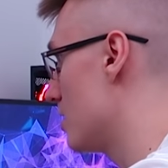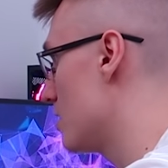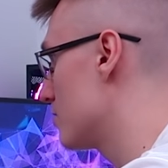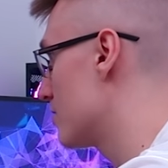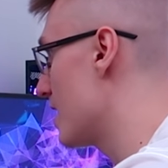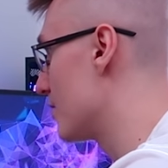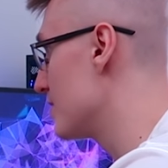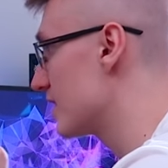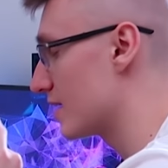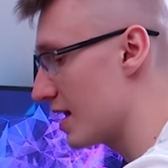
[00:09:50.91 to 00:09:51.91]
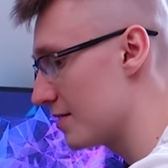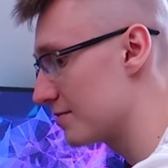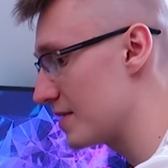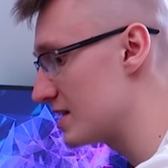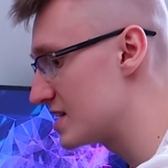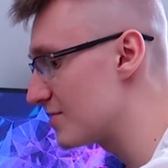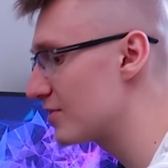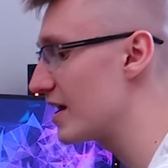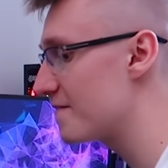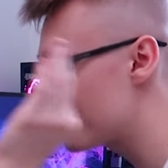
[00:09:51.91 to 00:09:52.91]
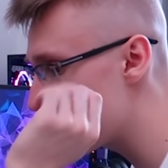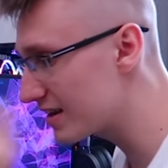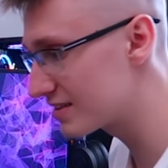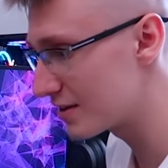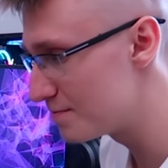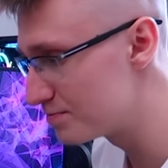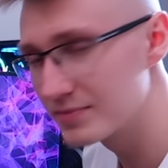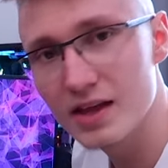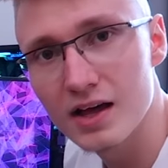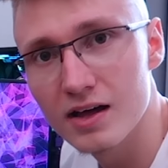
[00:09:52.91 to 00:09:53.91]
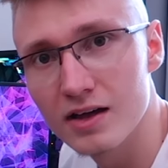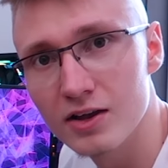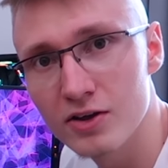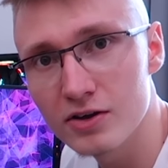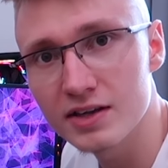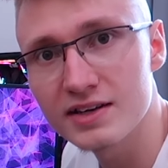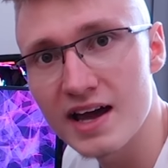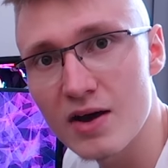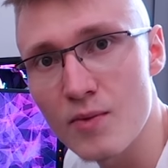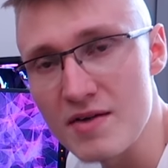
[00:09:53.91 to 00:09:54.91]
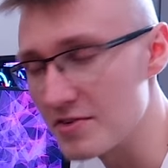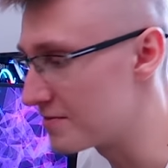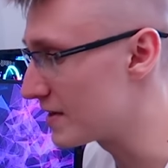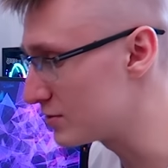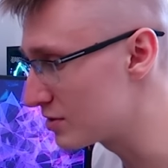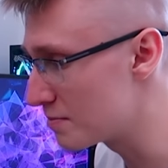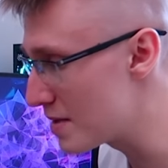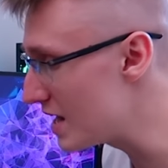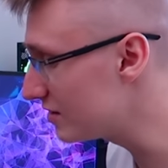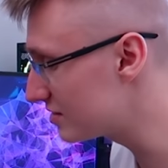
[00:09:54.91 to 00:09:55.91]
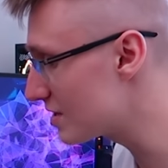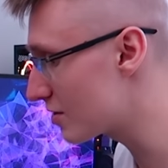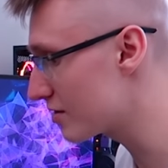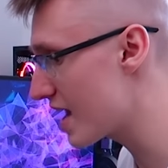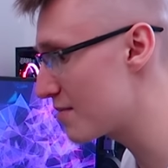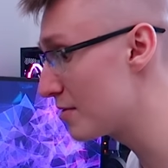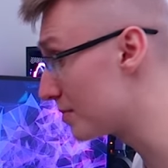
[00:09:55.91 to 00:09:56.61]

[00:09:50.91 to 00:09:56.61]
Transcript: All right, we can have a different effect Look at that wave effect. You can barely see it on camera,